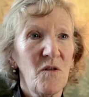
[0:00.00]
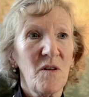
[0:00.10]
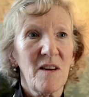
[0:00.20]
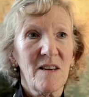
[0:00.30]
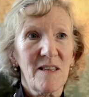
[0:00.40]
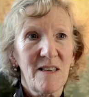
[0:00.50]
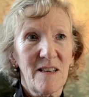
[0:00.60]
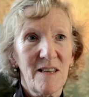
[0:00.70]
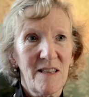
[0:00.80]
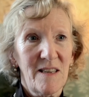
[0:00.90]
years
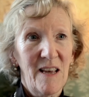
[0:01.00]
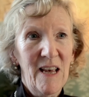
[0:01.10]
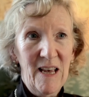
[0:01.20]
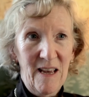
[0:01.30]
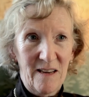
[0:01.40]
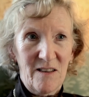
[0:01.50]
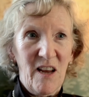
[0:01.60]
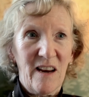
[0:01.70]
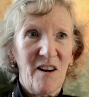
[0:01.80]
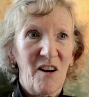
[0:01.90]
since
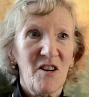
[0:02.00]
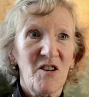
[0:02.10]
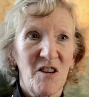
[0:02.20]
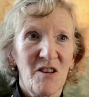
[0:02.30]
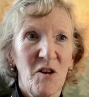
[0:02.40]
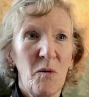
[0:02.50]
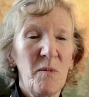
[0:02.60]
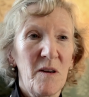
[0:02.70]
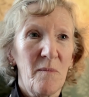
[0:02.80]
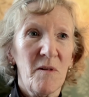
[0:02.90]
technology has
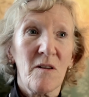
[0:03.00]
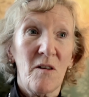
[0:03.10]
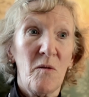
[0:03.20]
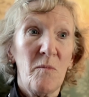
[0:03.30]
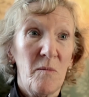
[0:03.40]
opened up the global